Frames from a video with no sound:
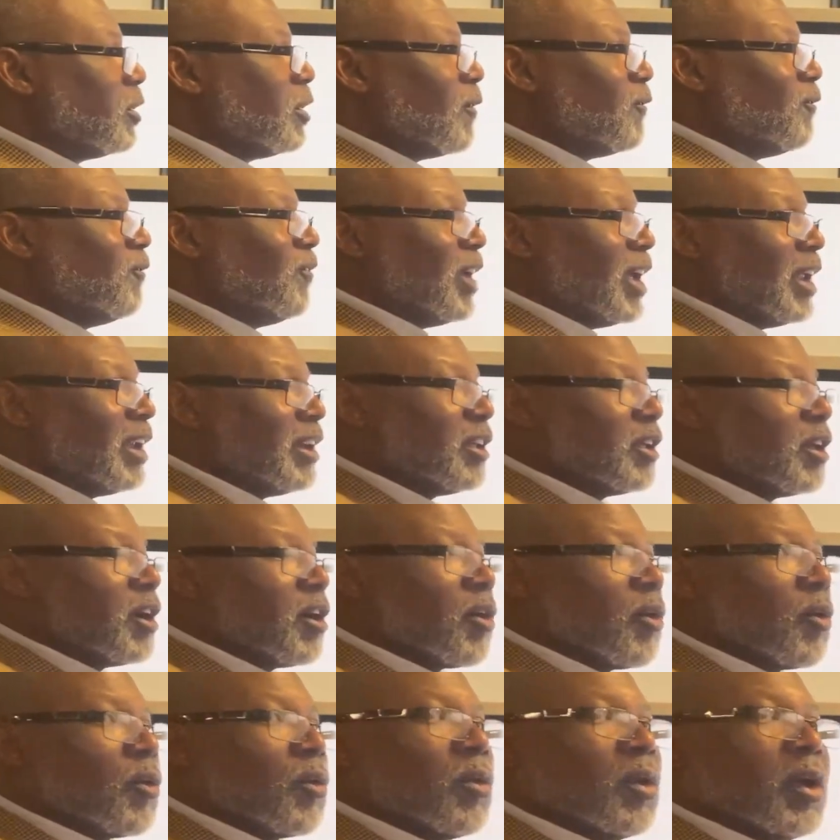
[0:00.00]

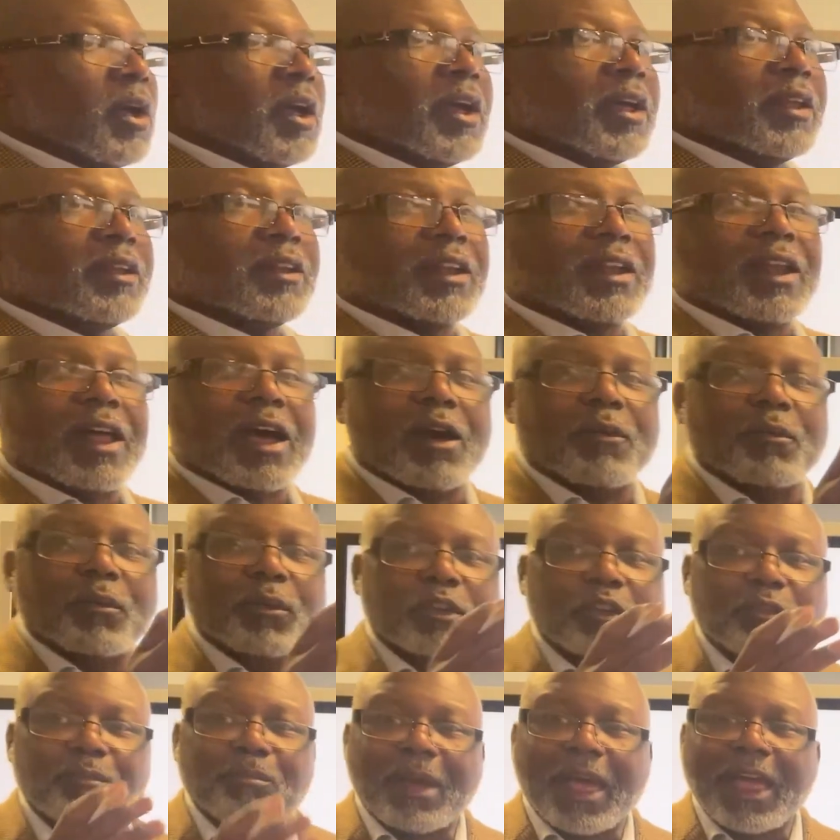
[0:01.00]
video that I
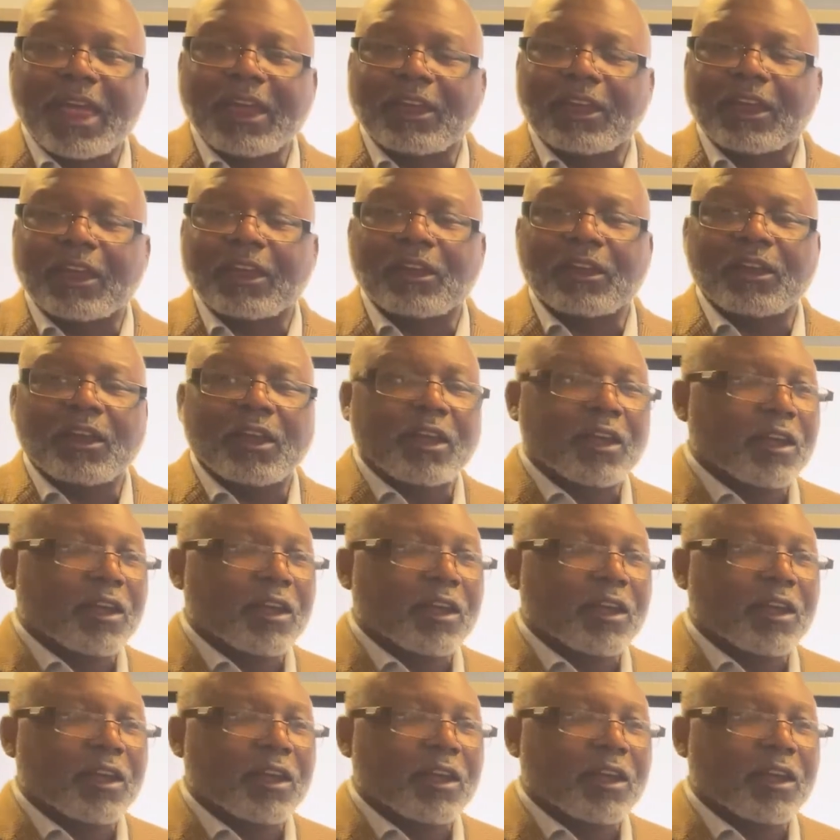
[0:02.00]
was making